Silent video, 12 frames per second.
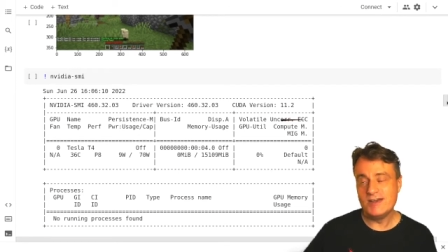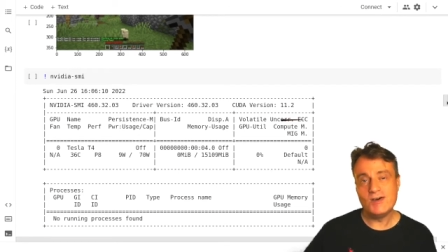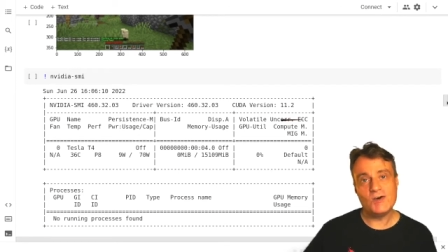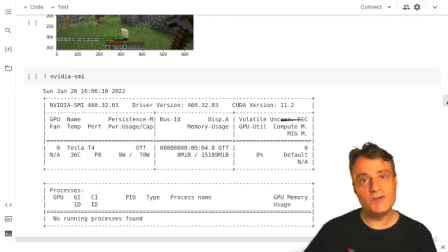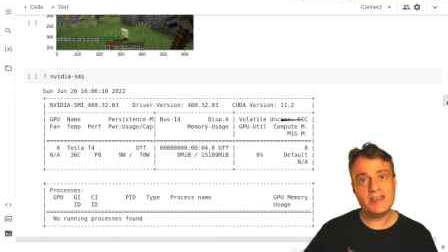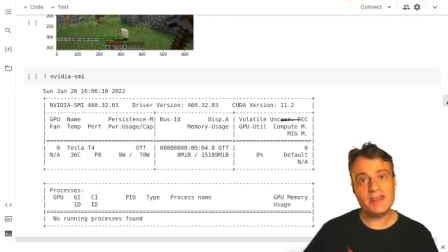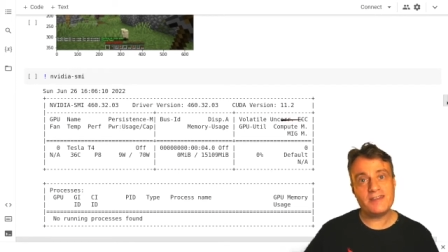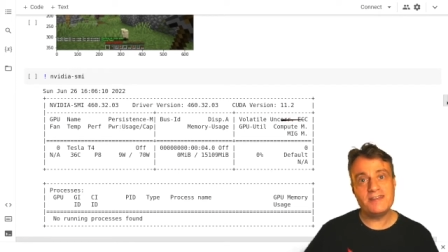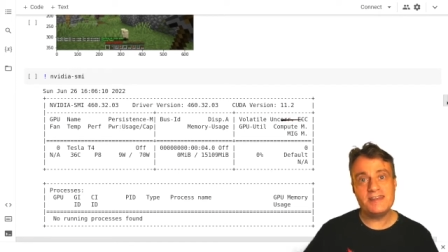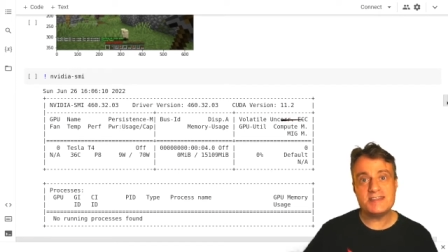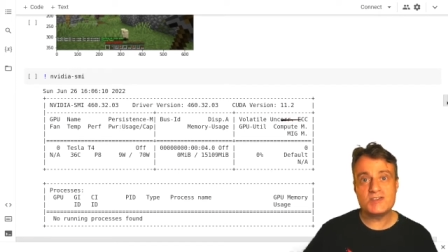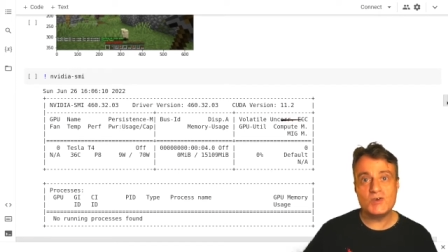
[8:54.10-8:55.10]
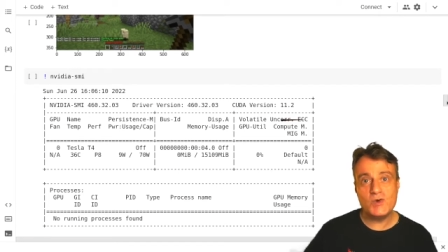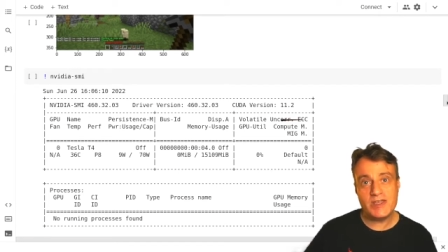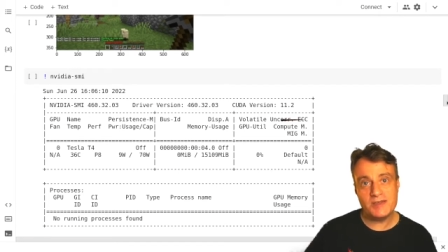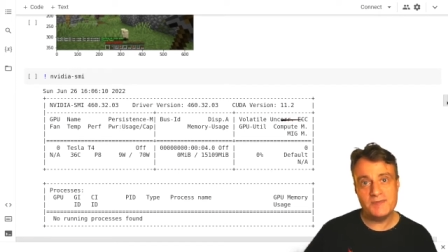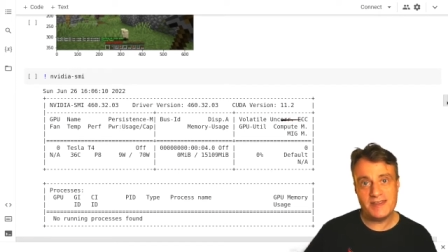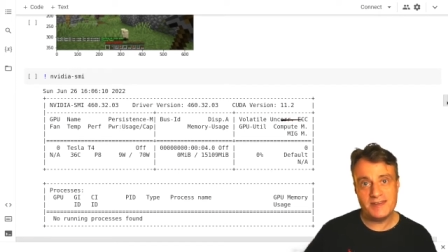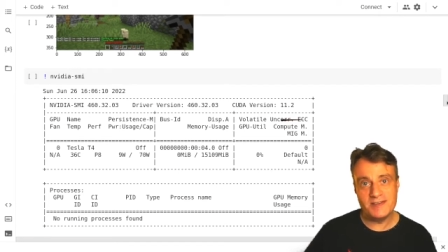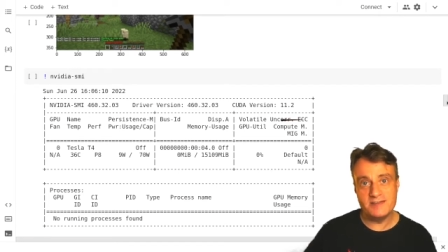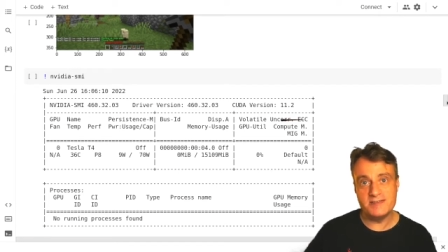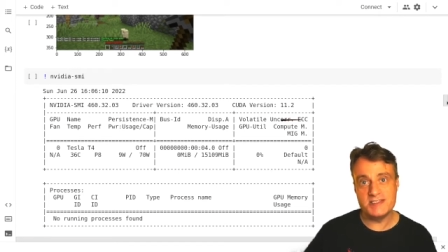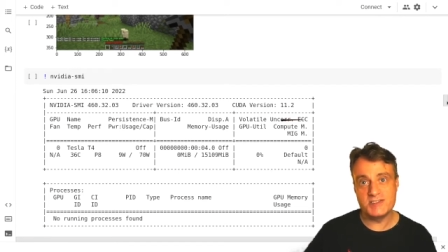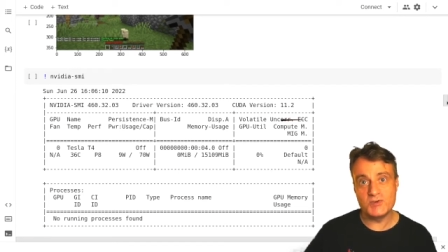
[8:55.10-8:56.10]
On the other hand, this quick method of
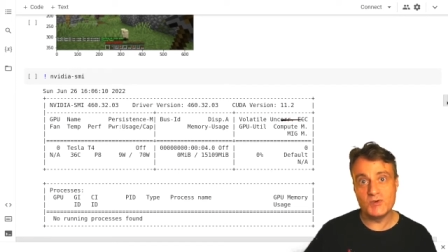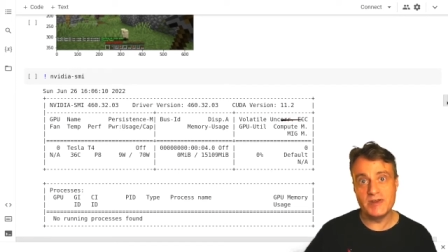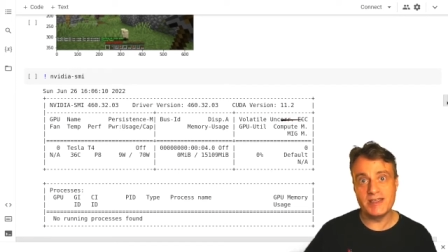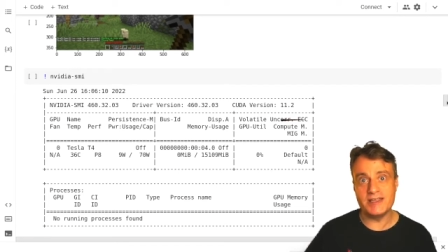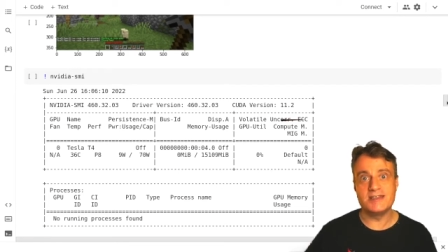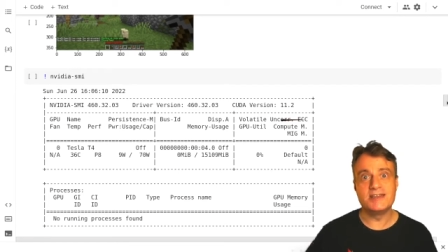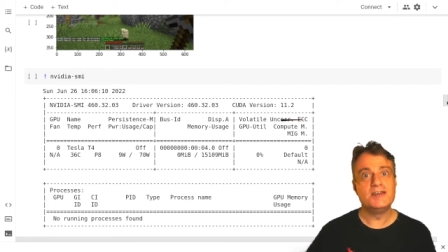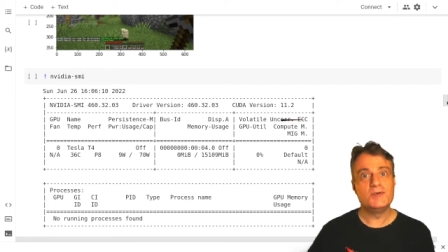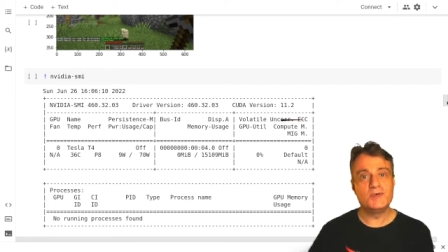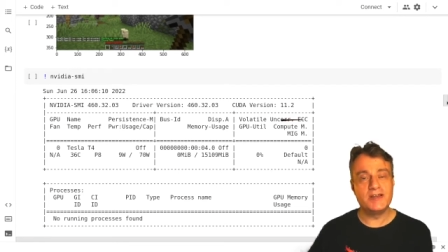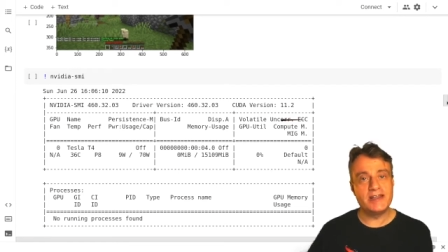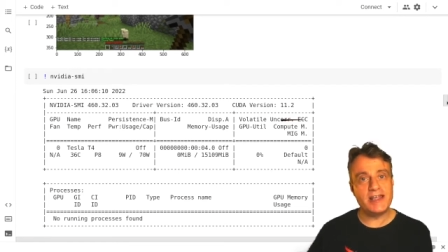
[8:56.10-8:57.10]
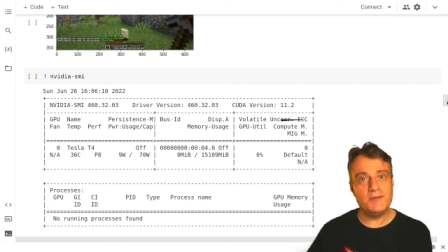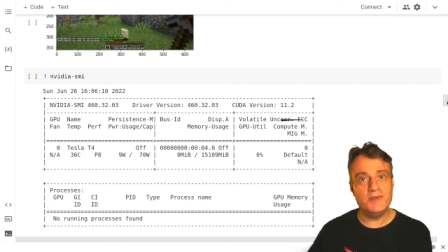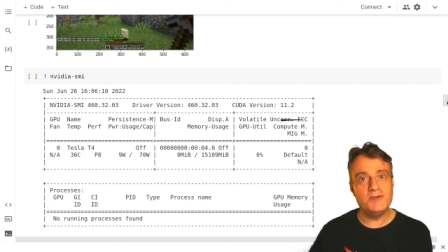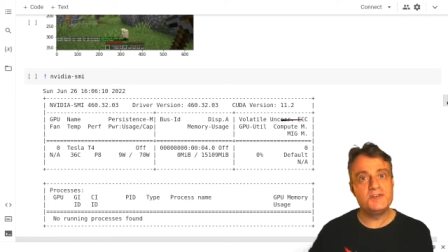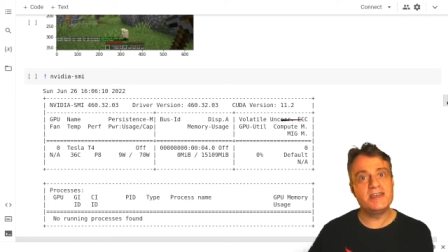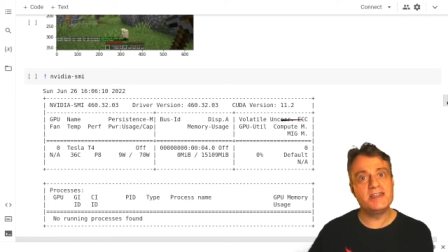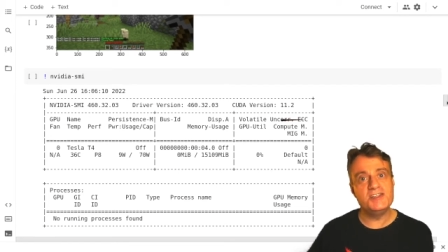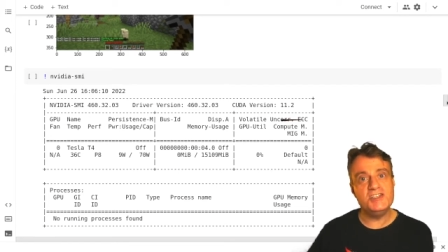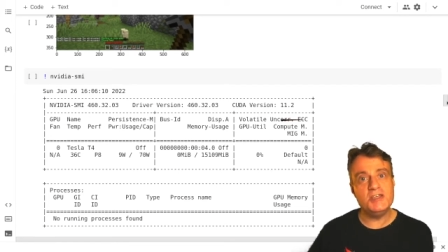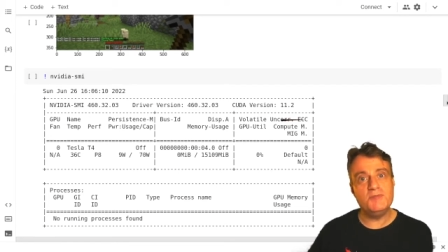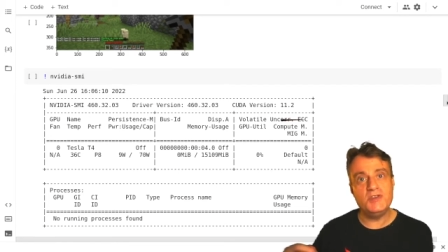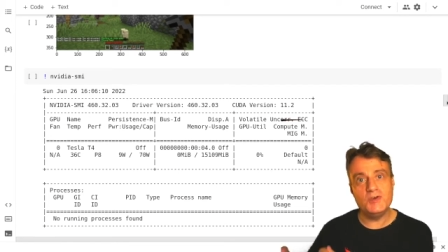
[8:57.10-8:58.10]
installing it would enable you to get a
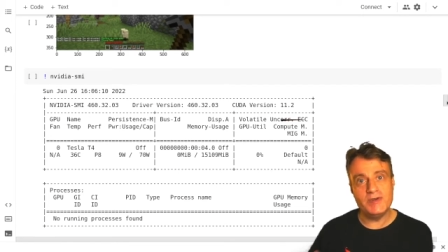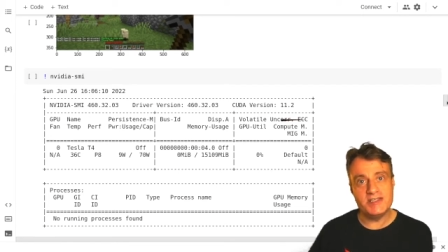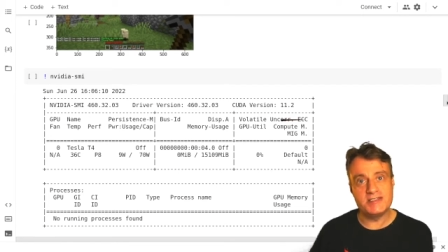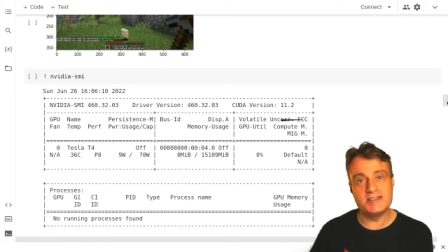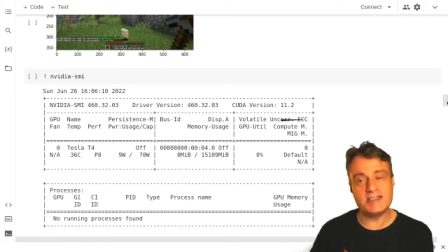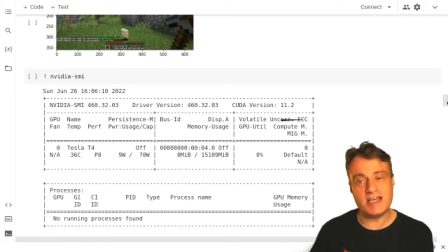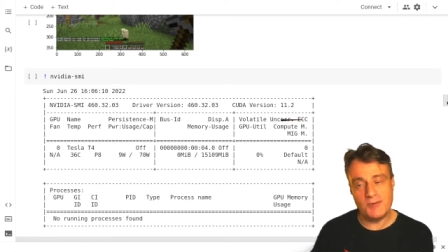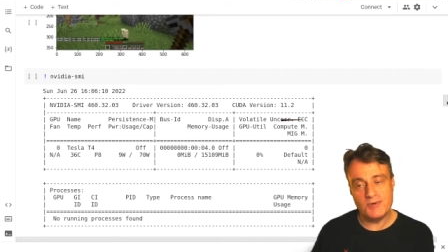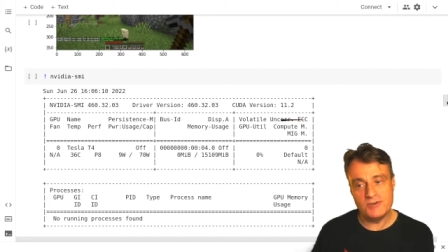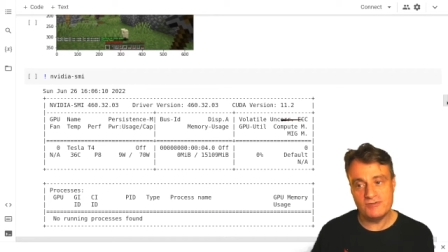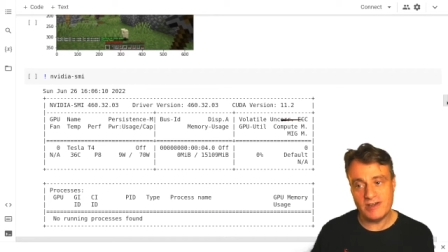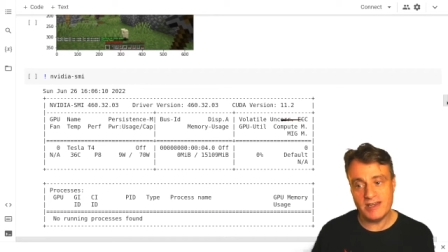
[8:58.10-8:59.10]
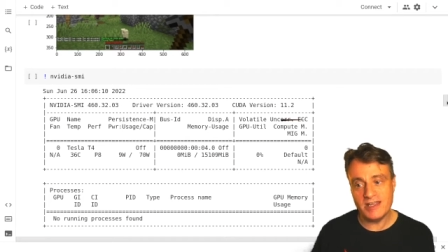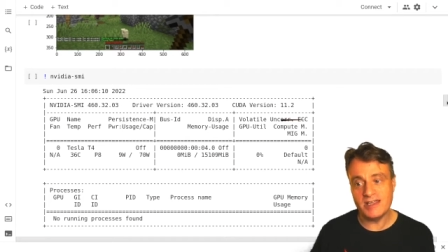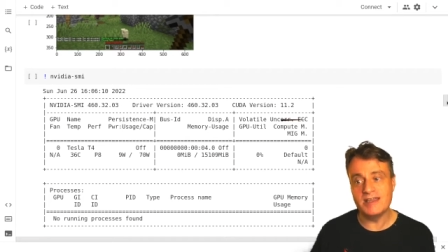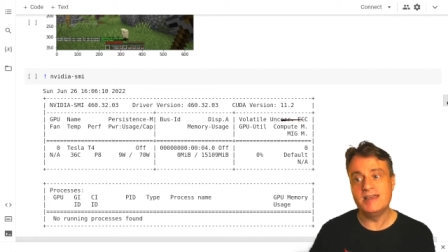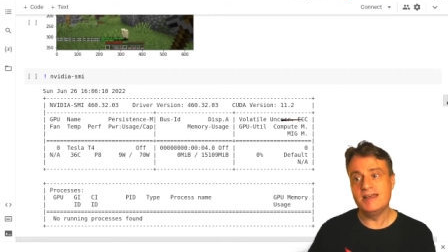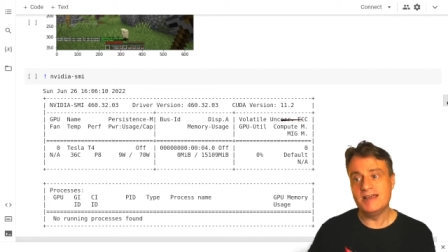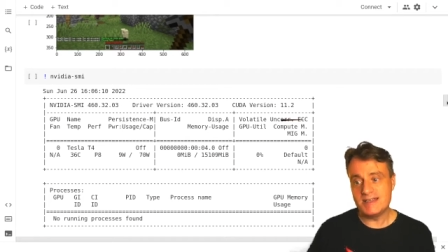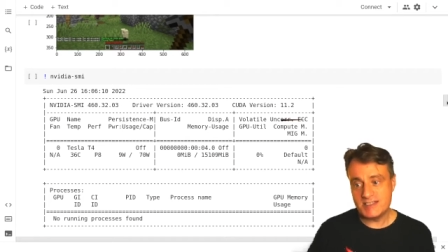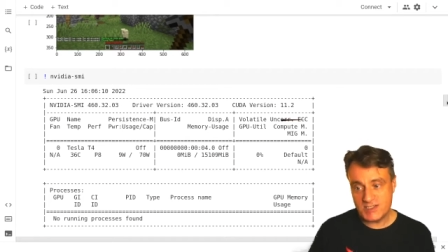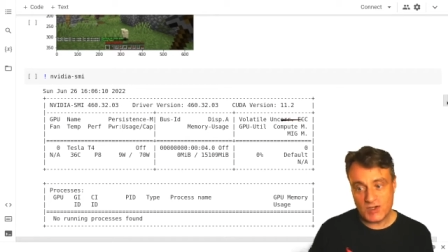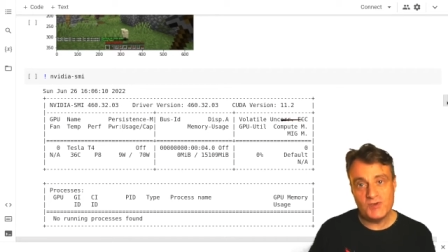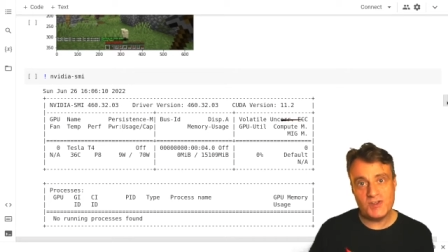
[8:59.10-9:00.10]
GPU instance up and running
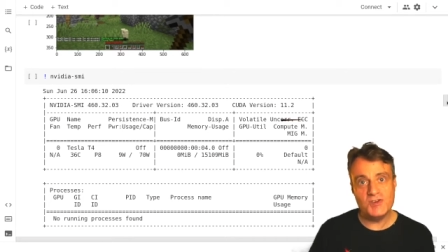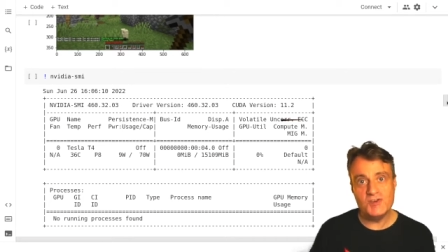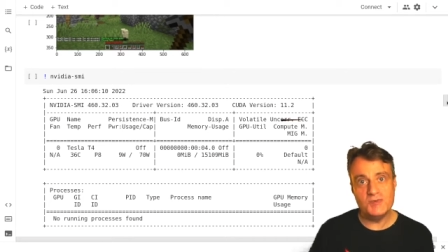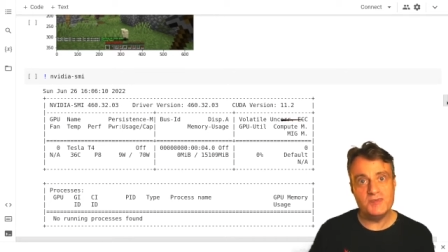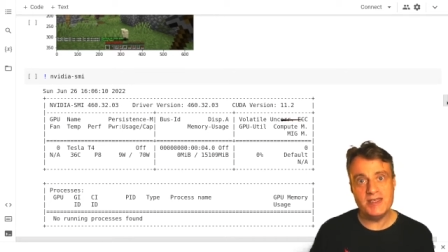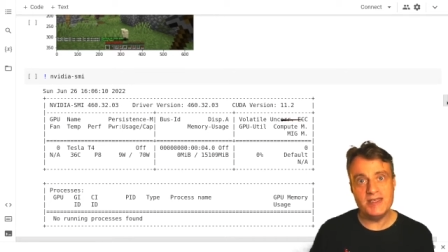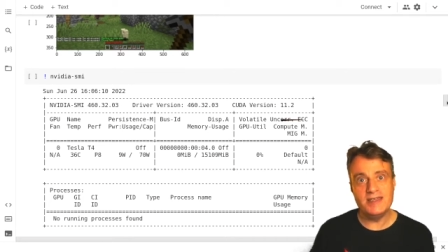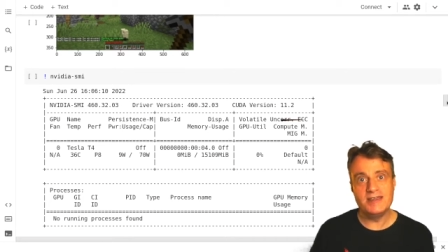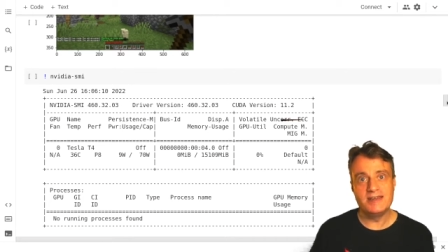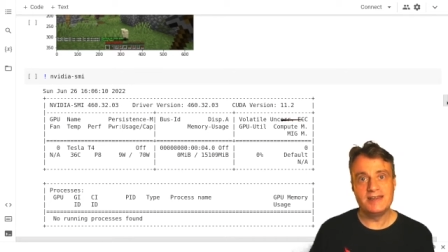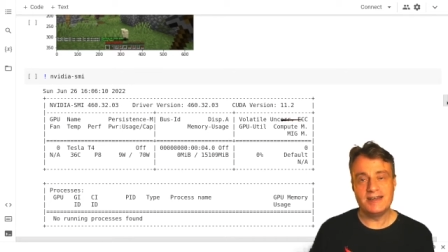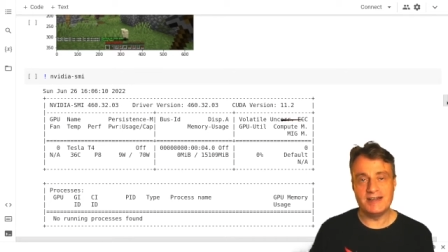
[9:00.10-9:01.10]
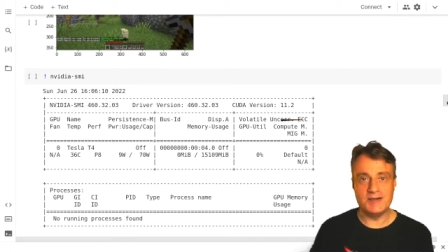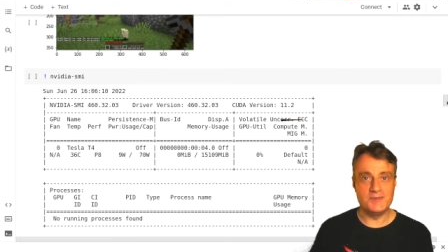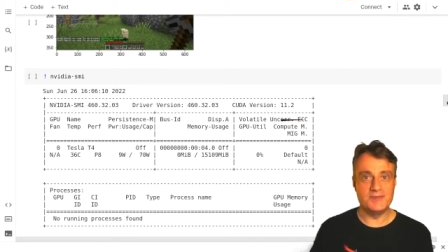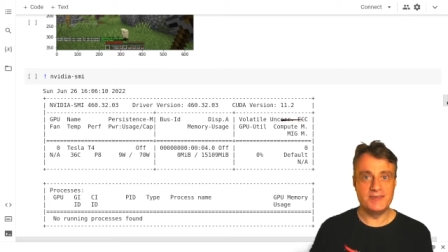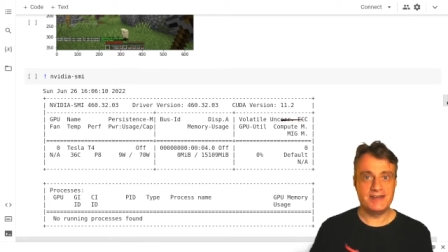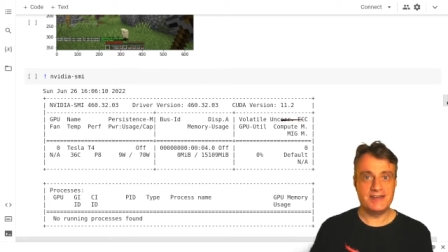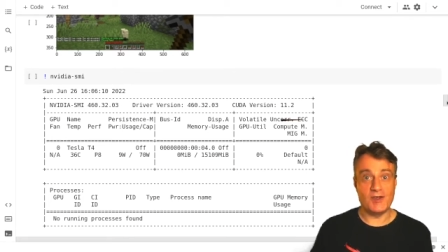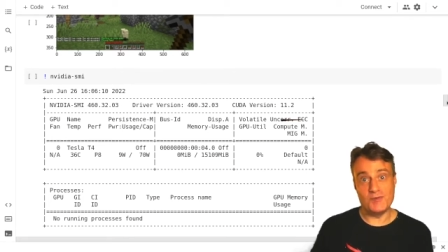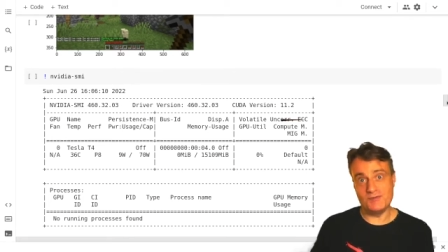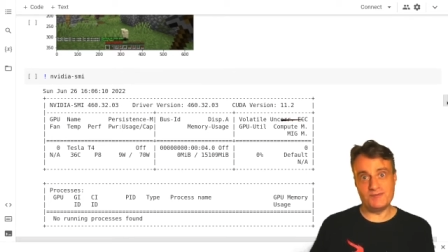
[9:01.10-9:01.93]
so that you can be um, you know,